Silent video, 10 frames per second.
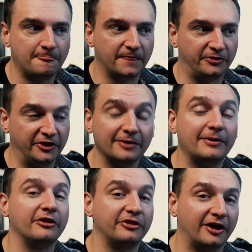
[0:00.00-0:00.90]
the thing
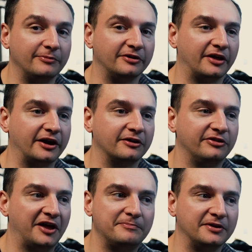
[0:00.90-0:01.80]
about them is like
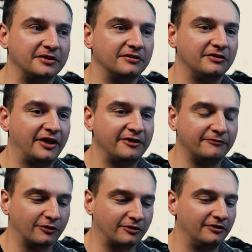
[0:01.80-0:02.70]
they've been
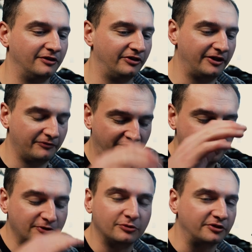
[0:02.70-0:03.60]

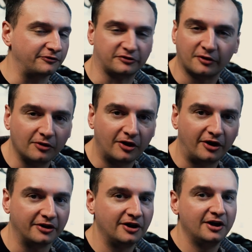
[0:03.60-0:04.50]
doing this for so
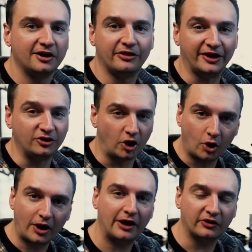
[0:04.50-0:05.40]
long. They
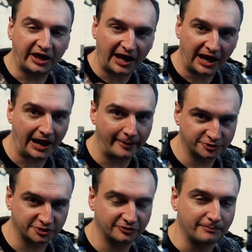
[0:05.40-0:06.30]
know how to
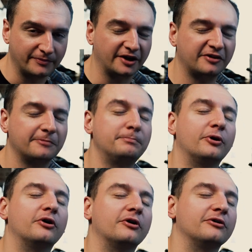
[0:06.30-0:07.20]
capture the mix
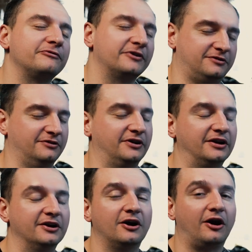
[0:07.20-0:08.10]

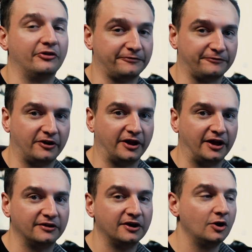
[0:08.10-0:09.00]
perfectly on the front
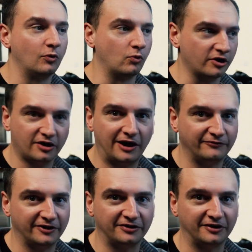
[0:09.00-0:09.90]
end. We
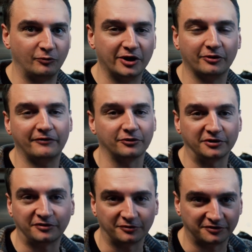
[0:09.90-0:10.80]
don't have the
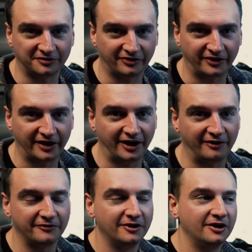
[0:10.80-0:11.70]
resources that they have.